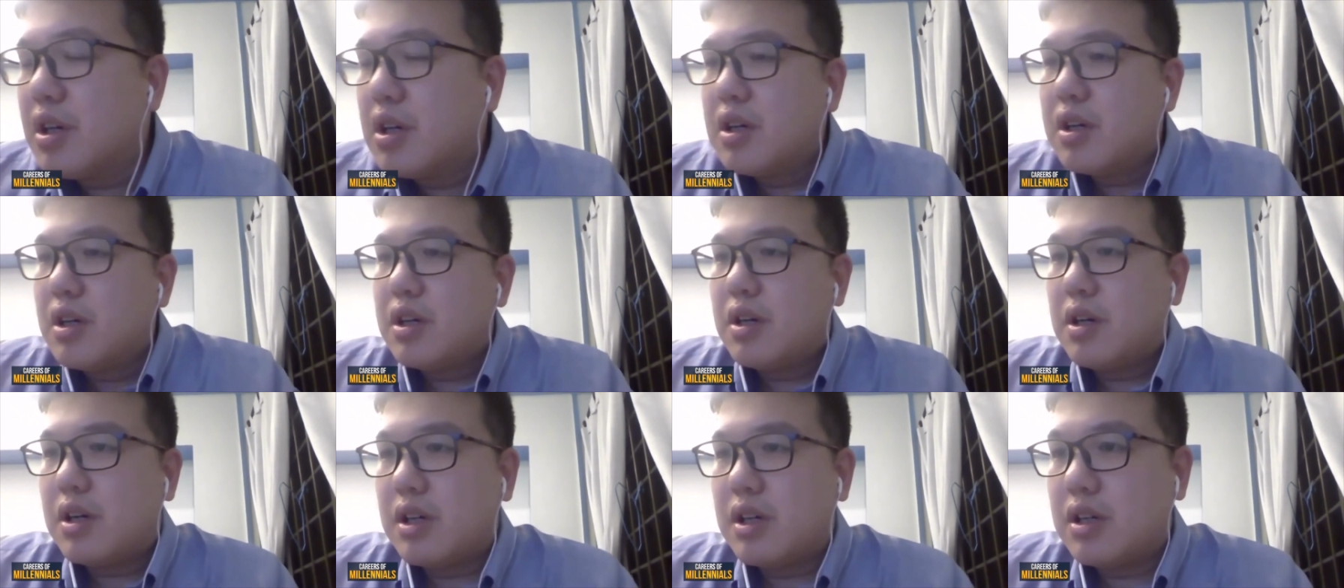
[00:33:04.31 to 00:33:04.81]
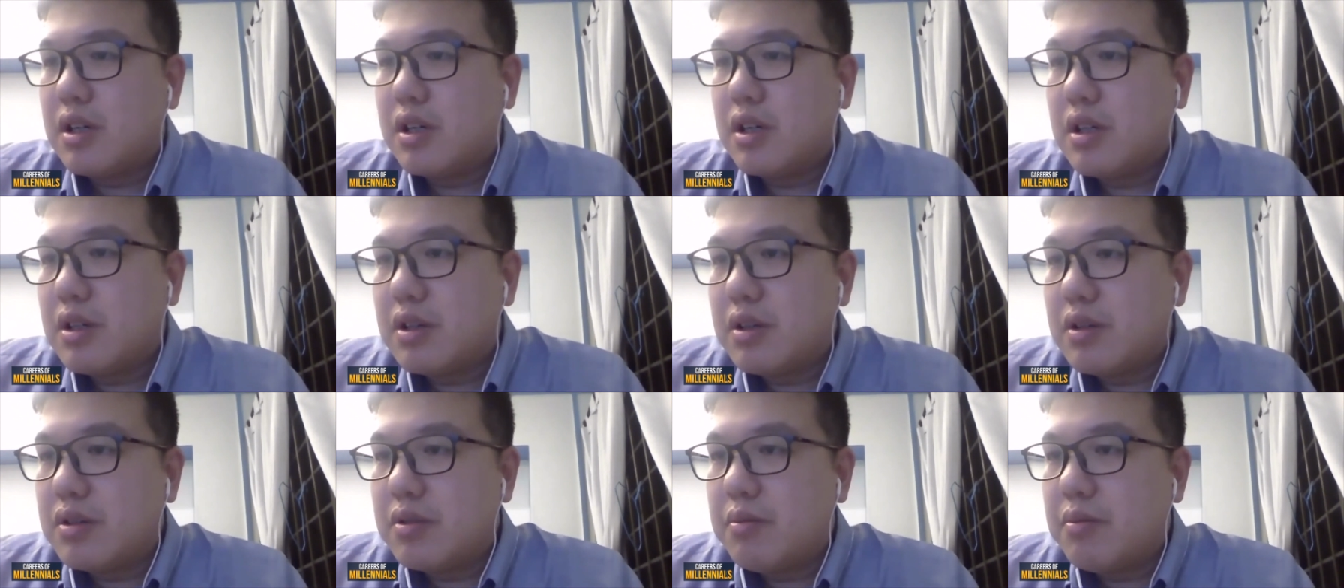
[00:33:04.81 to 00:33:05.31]

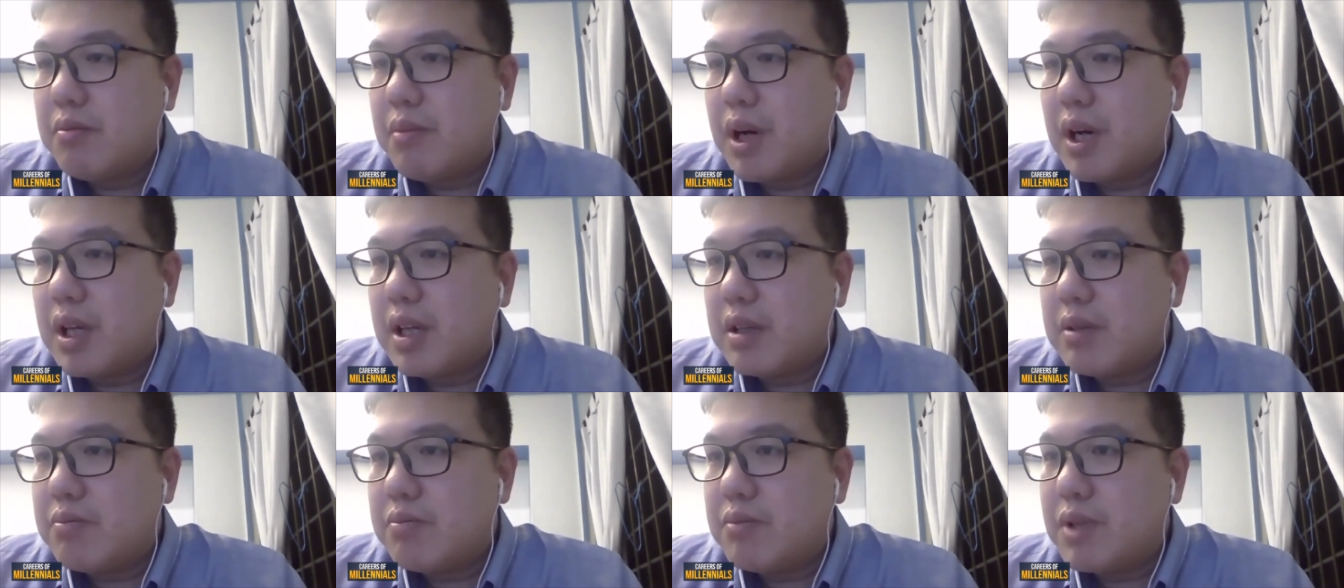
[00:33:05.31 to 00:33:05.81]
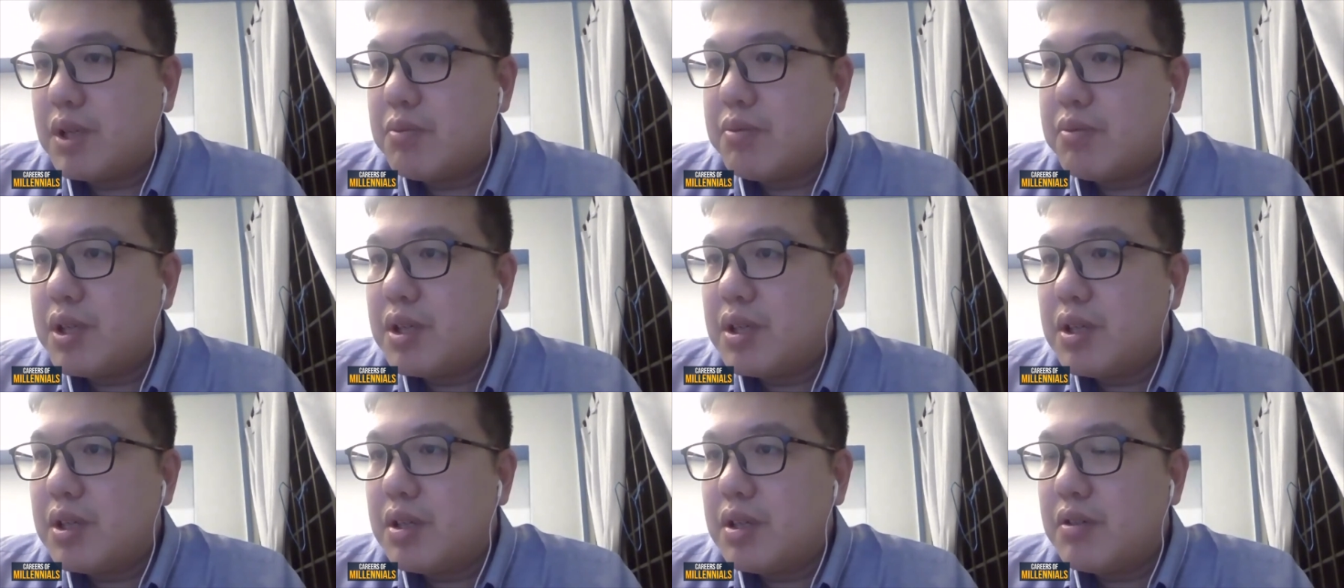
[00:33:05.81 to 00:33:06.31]
But
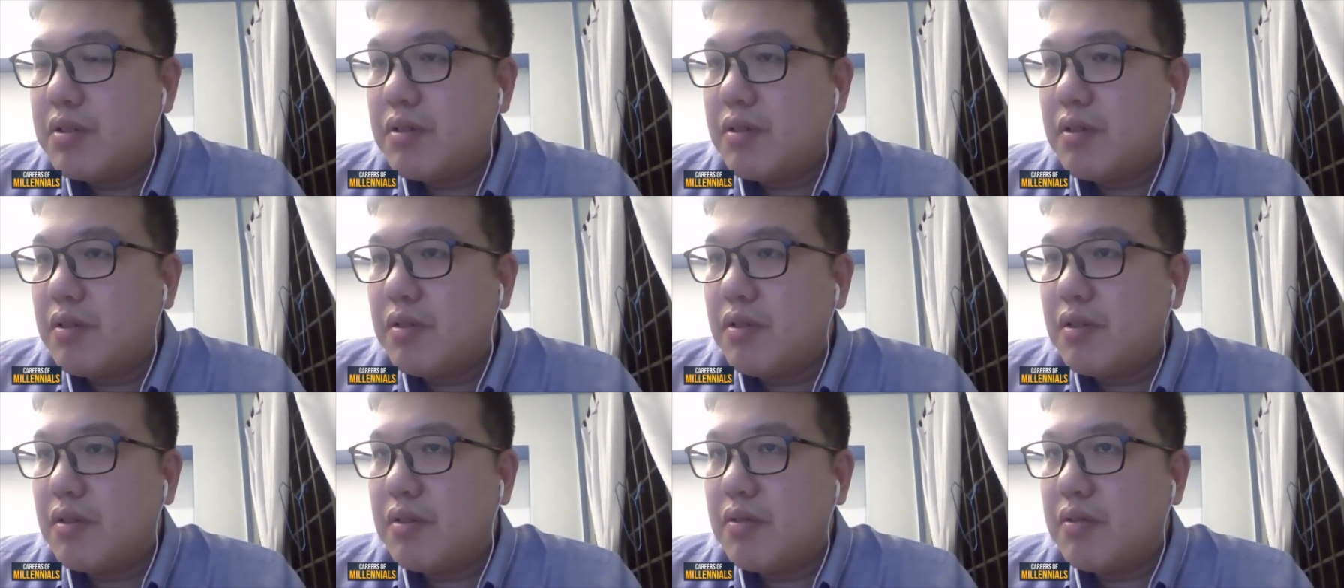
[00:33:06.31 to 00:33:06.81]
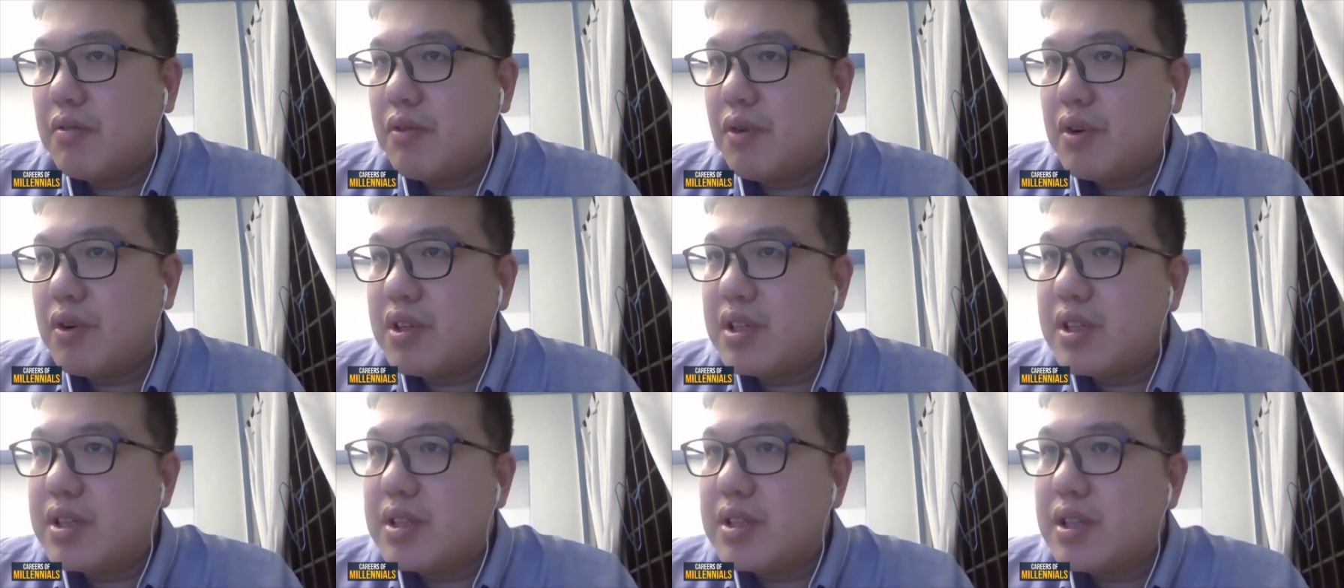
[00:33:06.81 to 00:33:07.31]
maybe, for
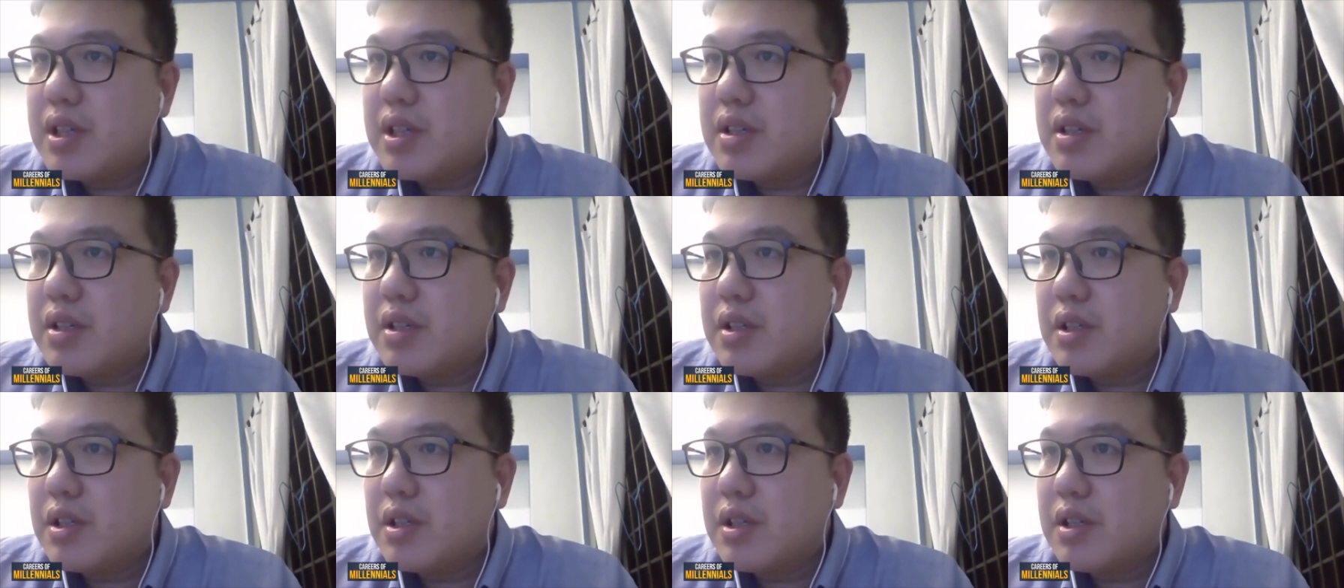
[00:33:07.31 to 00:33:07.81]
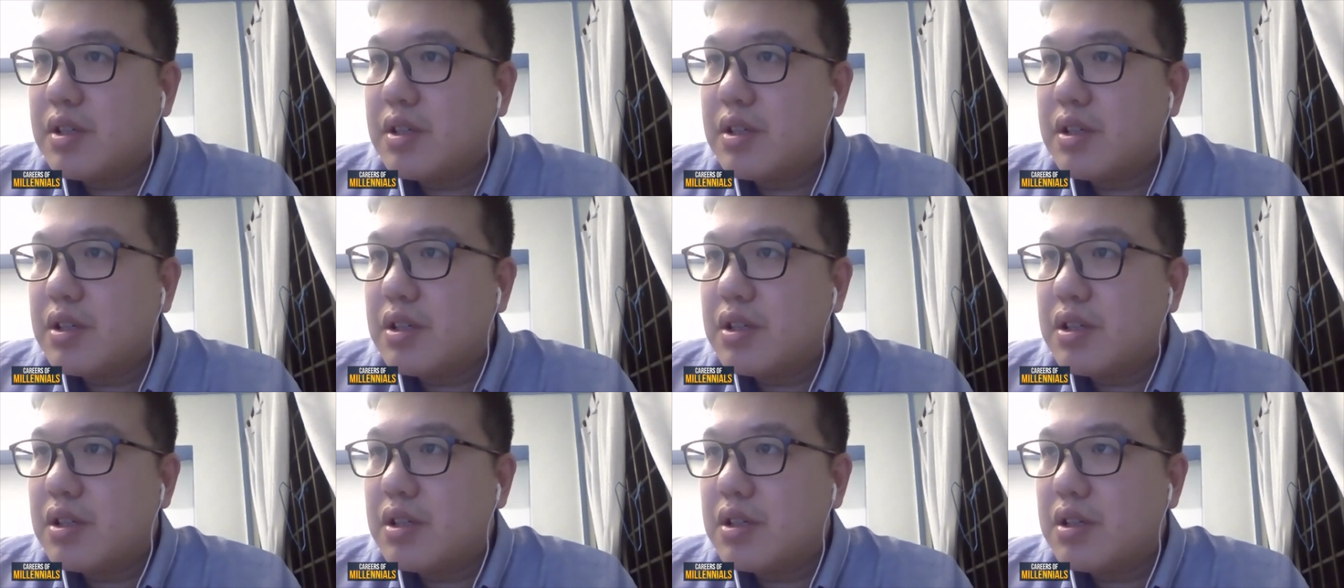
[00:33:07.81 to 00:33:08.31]
instance,
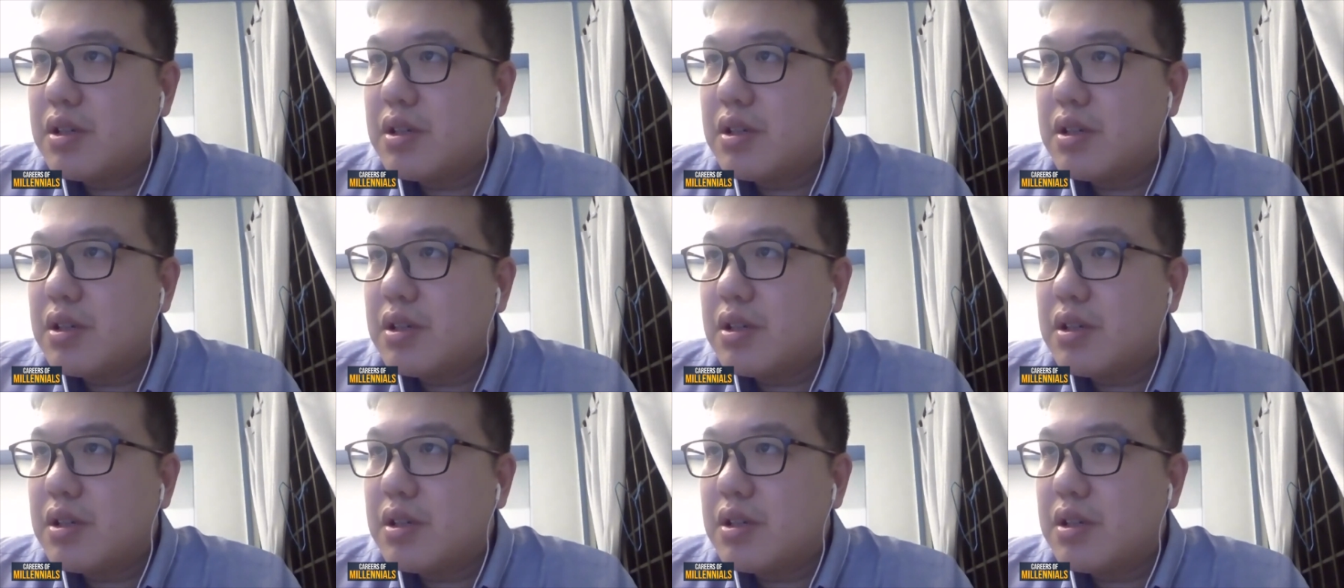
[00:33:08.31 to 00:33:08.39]
is